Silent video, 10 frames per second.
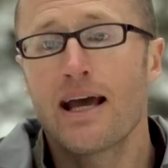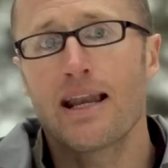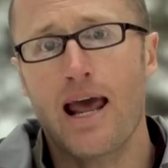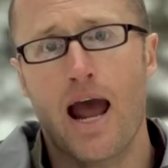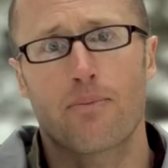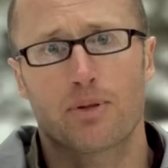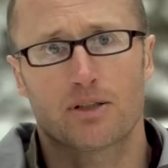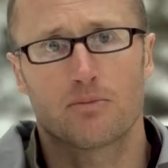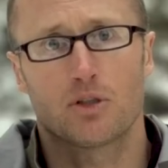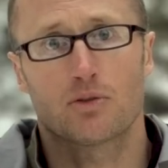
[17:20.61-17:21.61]
and
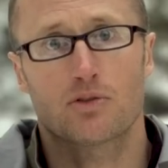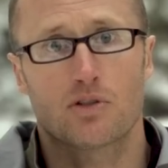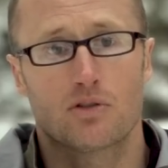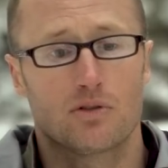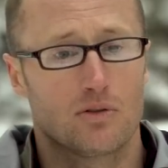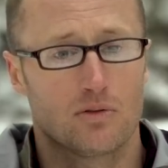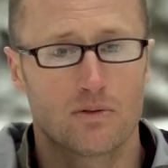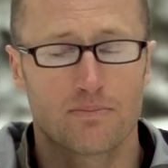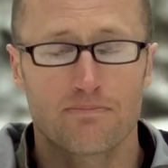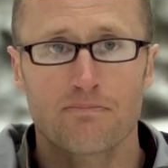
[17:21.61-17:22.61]
applicable
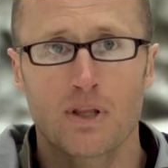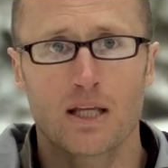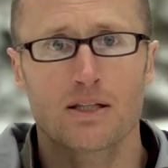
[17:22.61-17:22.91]
to the